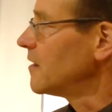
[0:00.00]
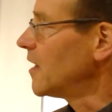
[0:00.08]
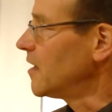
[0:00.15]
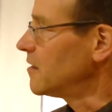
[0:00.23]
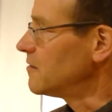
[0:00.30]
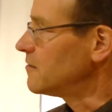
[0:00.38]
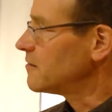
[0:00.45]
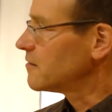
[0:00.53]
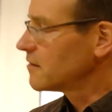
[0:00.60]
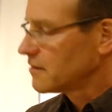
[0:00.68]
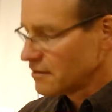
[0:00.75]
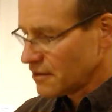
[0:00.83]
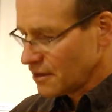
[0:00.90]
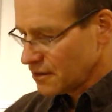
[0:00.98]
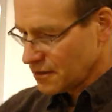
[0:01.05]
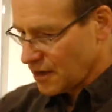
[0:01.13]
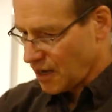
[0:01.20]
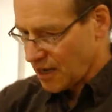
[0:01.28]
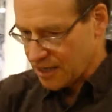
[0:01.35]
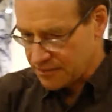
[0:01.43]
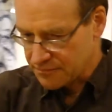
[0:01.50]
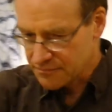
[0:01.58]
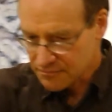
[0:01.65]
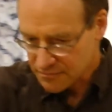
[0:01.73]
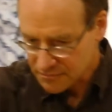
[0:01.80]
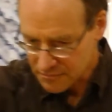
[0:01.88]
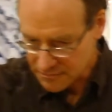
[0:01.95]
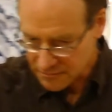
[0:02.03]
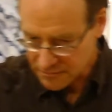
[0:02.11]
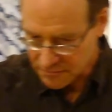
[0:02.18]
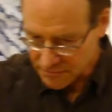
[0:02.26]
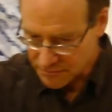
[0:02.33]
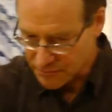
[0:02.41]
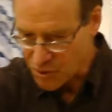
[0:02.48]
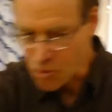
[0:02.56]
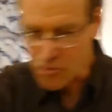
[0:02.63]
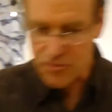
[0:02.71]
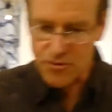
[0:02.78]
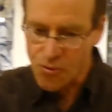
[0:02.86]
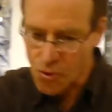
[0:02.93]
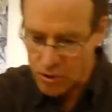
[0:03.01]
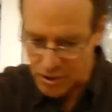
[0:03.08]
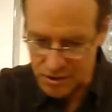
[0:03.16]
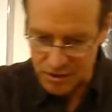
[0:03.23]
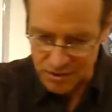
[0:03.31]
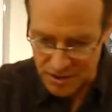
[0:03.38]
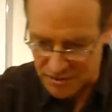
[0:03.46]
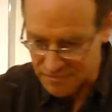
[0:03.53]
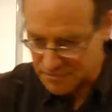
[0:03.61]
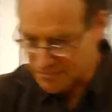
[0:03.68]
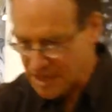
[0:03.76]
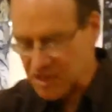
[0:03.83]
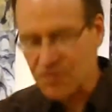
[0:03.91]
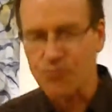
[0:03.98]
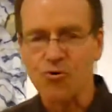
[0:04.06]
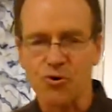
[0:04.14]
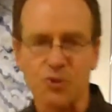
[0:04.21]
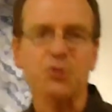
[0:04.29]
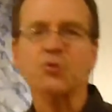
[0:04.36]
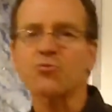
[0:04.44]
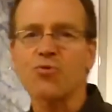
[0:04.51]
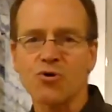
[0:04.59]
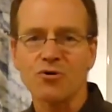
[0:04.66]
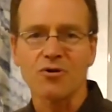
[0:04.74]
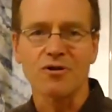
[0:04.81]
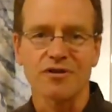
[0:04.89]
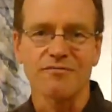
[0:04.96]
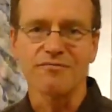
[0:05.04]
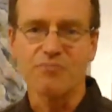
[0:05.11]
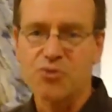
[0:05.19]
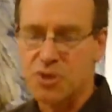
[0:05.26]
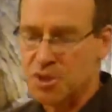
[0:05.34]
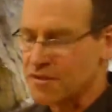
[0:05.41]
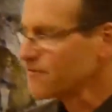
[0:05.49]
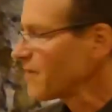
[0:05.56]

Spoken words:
And I poke the water and make the water swirl and push the